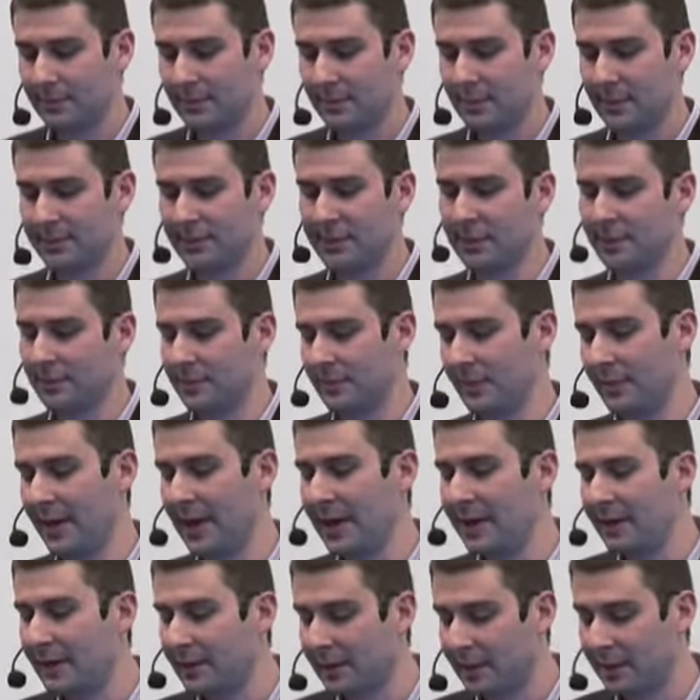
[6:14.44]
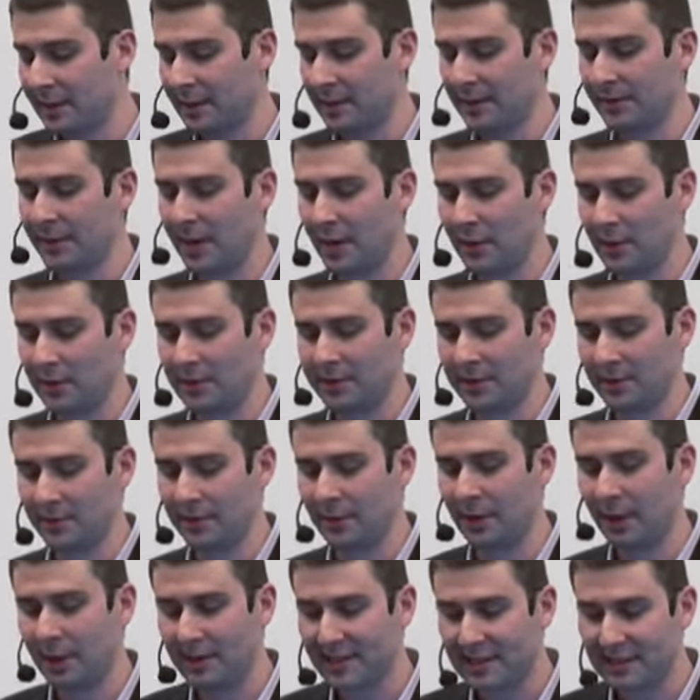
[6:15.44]
the two main components are
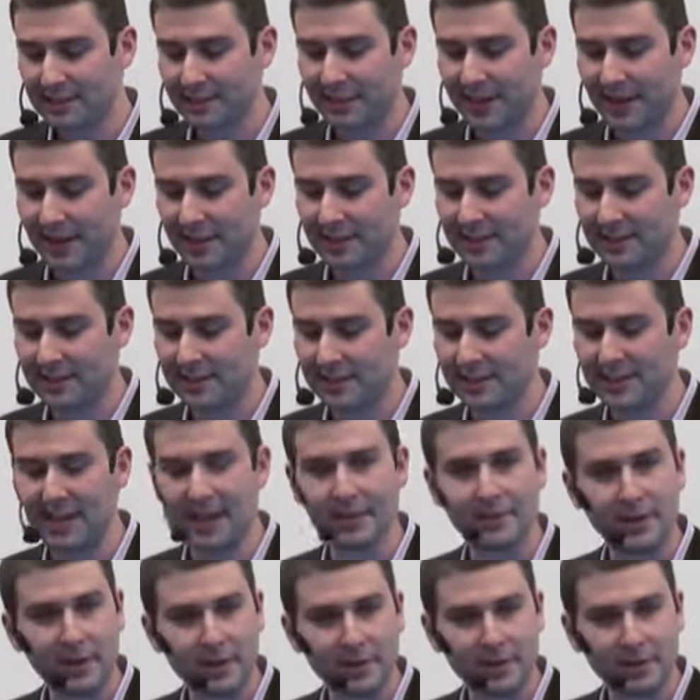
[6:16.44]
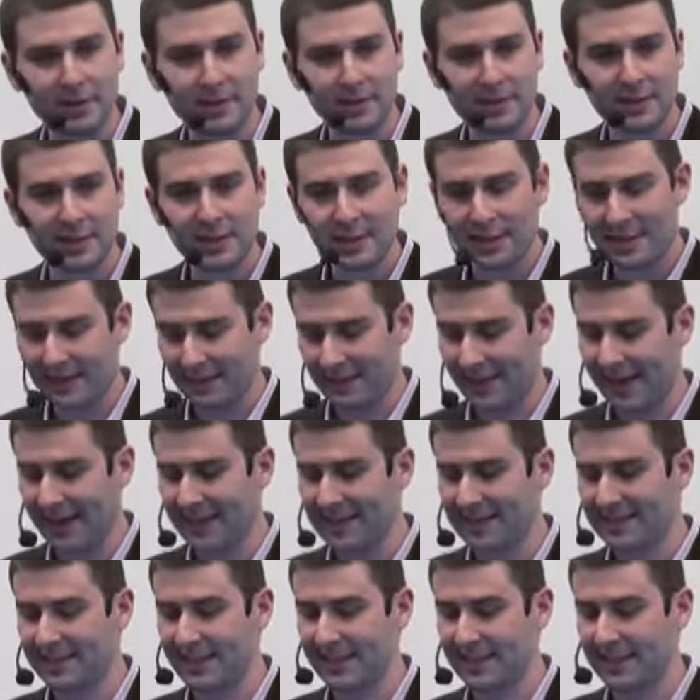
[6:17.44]
product specs, demos,
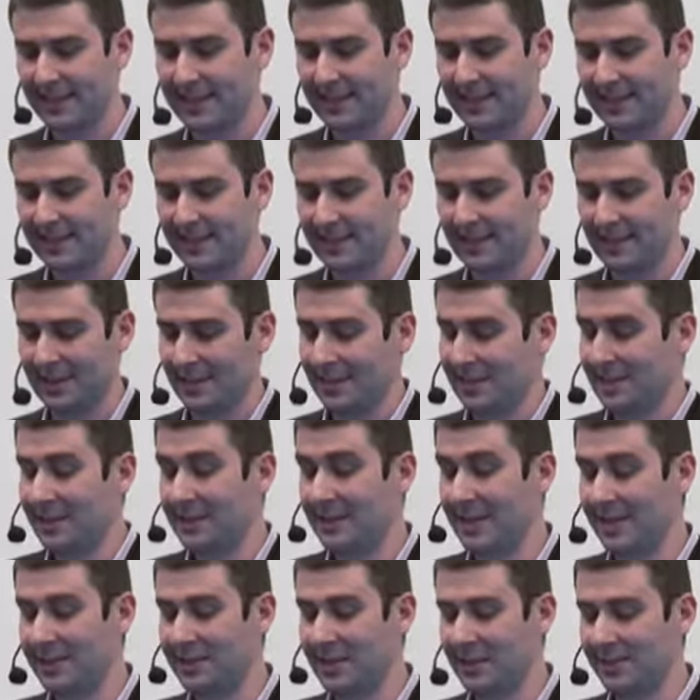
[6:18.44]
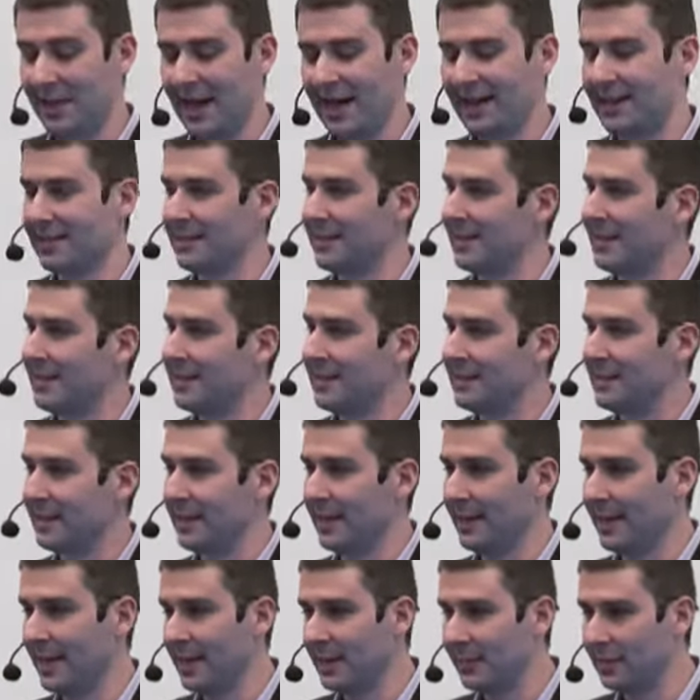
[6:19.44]
case studies, digital magazines,
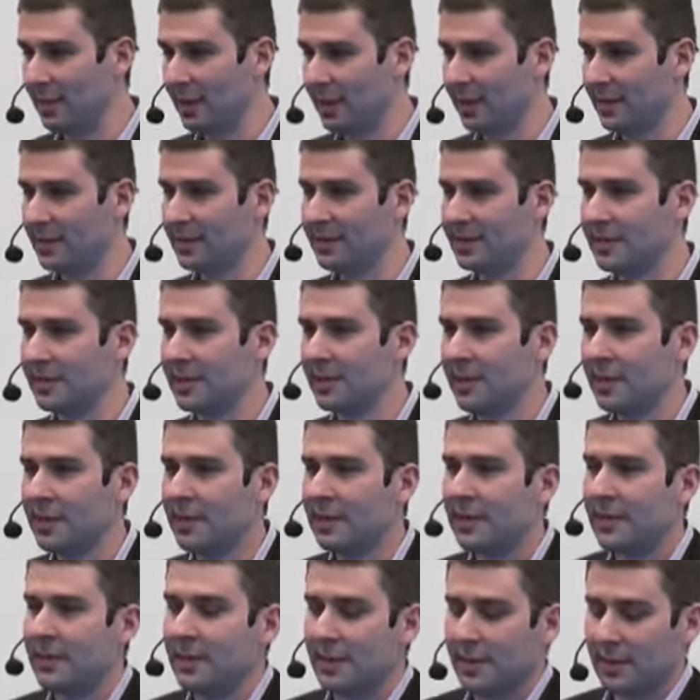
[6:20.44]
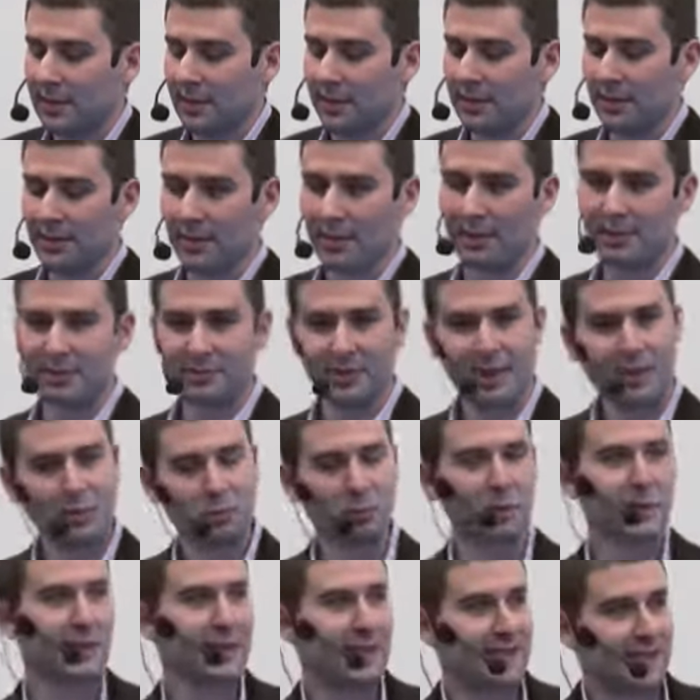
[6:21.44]
and ebooks. Those are all
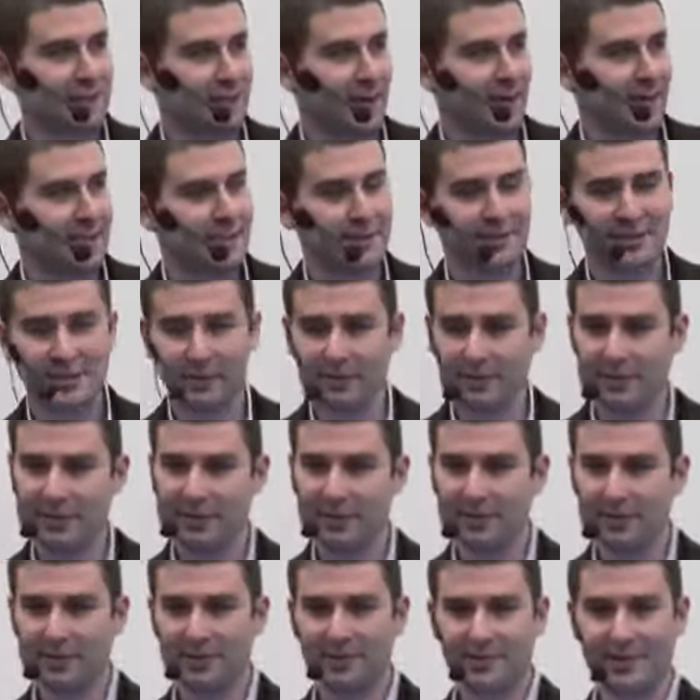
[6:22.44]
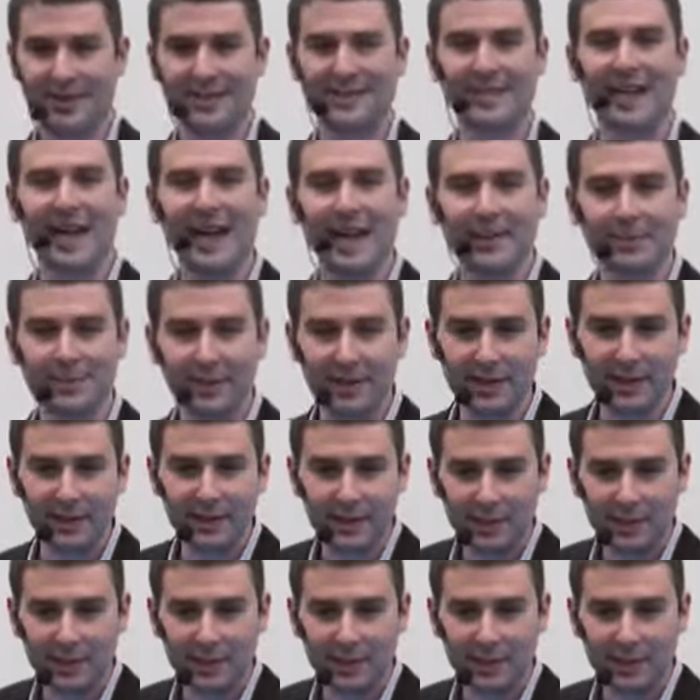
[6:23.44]
really expensive to produce and timely.